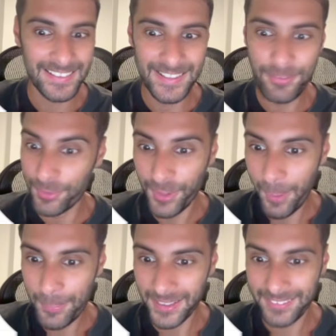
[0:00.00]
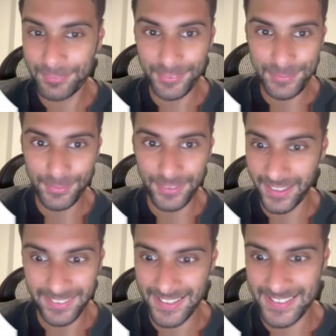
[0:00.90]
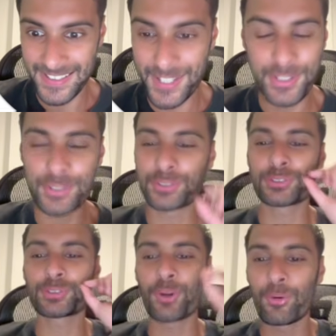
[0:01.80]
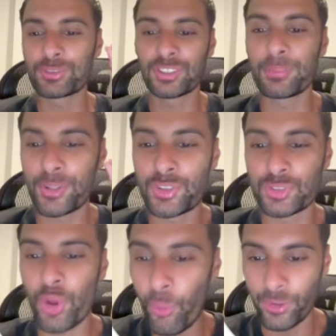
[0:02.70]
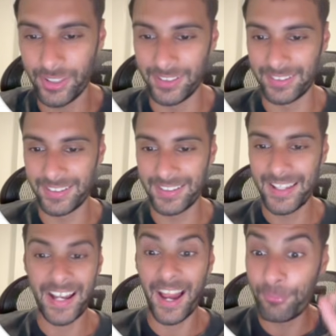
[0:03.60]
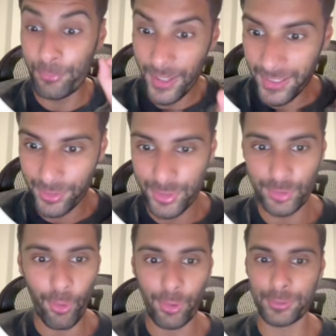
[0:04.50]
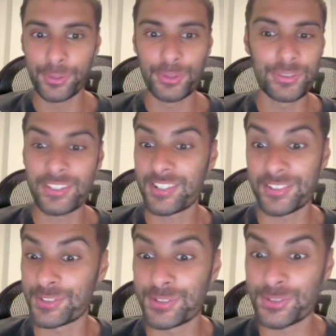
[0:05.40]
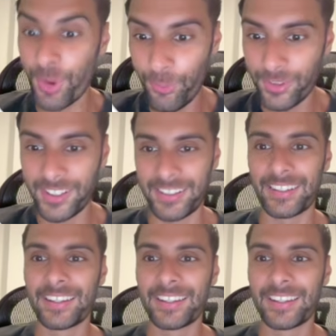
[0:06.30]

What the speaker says: for this. It's so cheap and it's so good, and I really urge all of you to use this because it's so good.